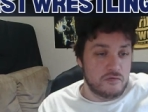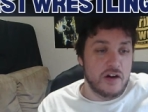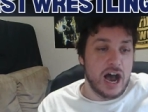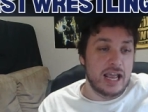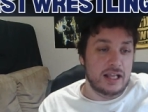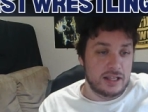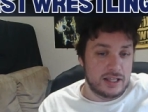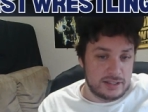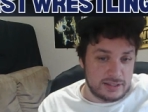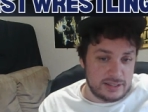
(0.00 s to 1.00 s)

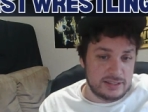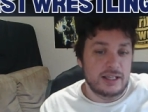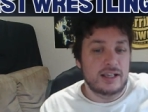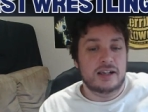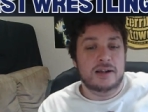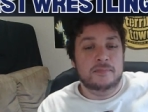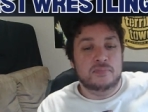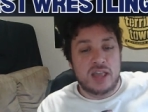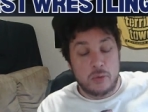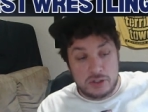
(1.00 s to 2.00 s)
violence
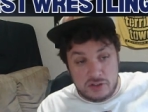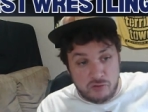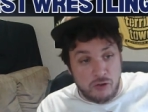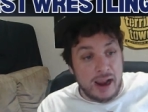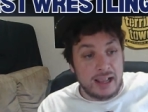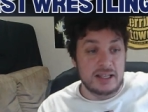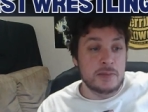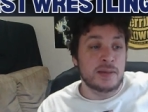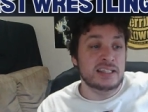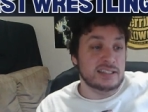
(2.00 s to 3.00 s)
that was frankly
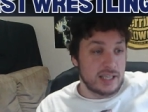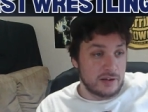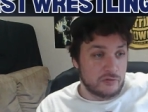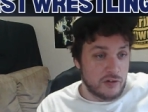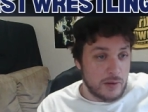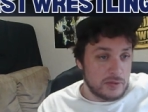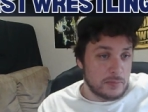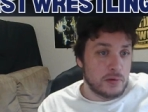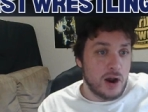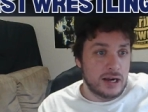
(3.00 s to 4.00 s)
missing from the
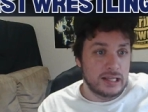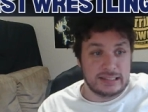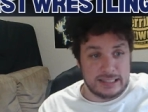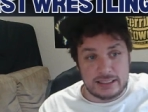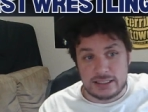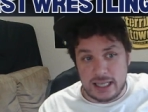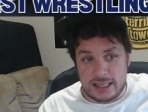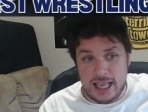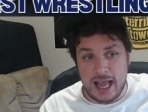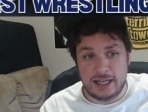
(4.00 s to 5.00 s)
product since like
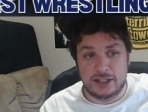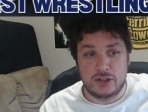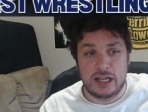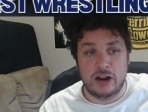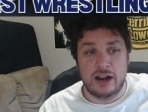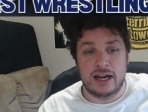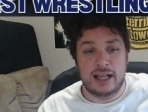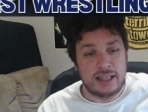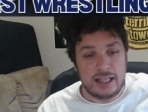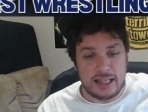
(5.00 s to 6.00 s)
the Attitude Era. And
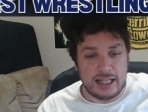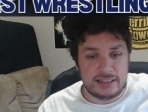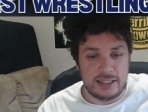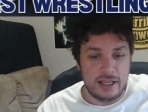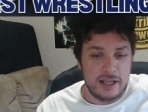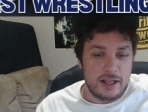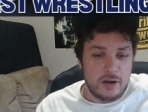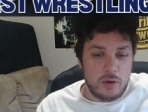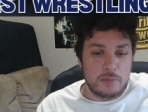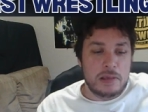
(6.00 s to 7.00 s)
I think that's
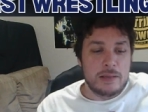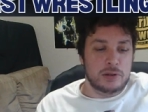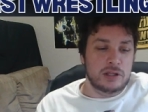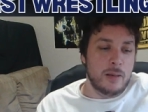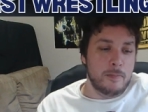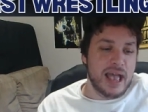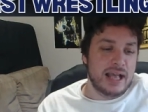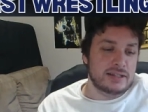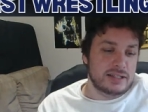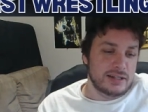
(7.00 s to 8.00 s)
when people
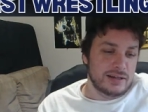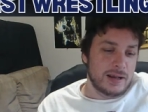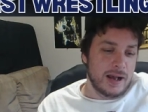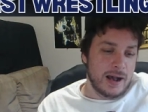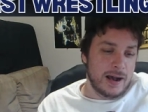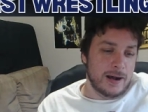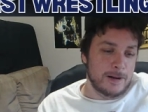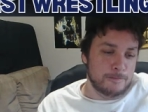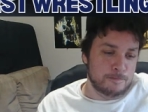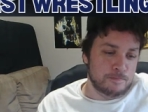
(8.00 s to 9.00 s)
lament, I